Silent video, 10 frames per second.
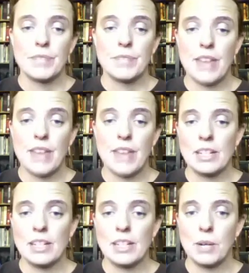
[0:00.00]
So
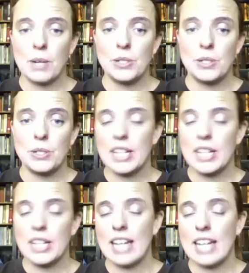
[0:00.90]
that is where we'll do
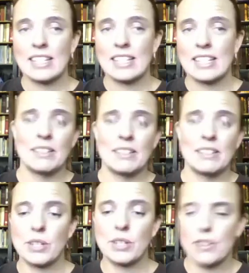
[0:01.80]
kinetics, and the
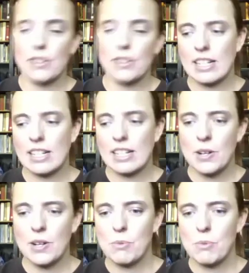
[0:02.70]
forces don't add to
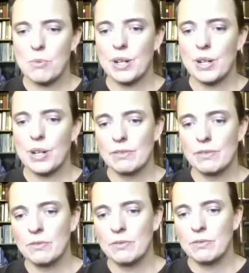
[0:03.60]
0 anymore.
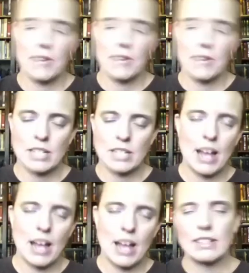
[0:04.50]
Whatever doesn't
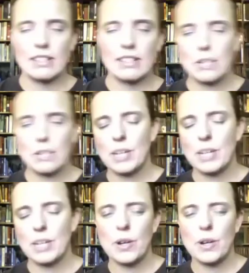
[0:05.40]
balance, that's which
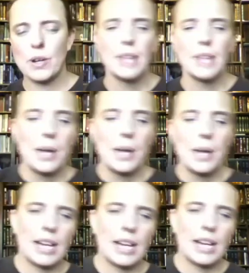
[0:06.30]
way it's going.
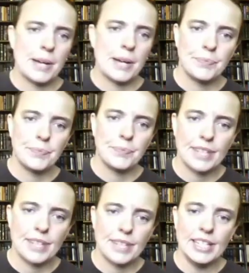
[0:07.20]
But
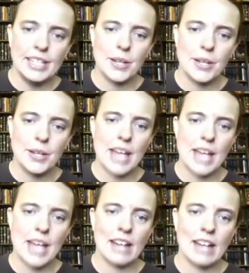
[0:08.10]
so
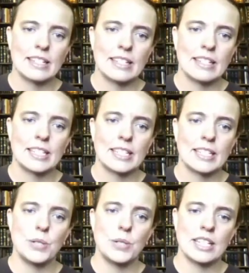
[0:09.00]
yeah,
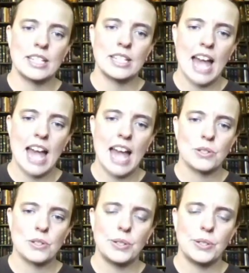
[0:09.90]
do the
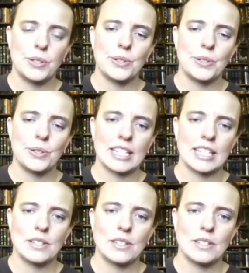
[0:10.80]
statics review to
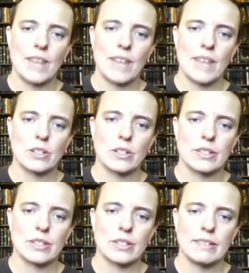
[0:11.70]
get used to
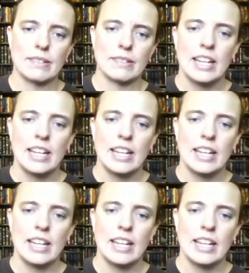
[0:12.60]
vectors, and